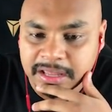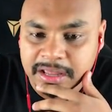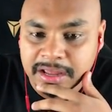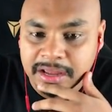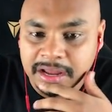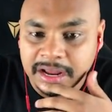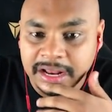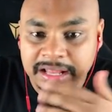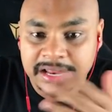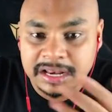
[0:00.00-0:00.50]

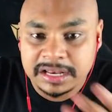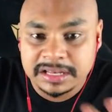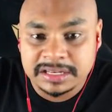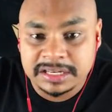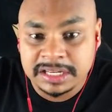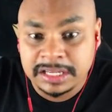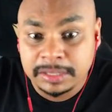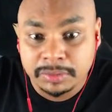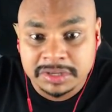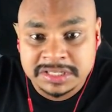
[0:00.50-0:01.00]
And then
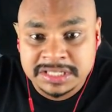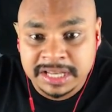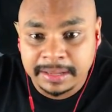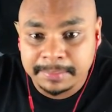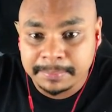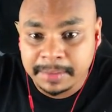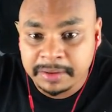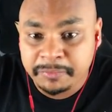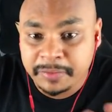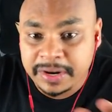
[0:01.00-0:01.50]
he was like, my
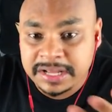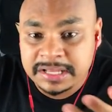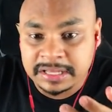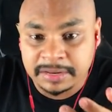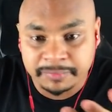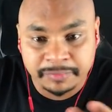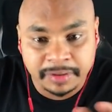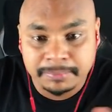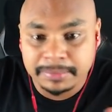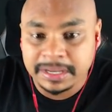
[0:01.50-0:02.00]

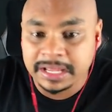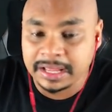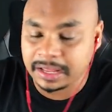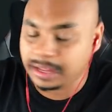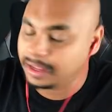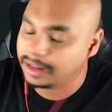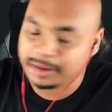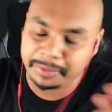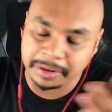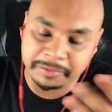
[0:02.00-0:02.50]
family
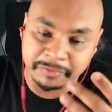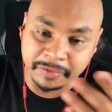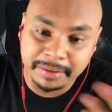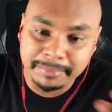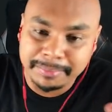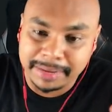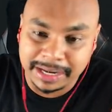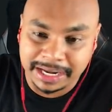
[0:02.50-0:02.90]
and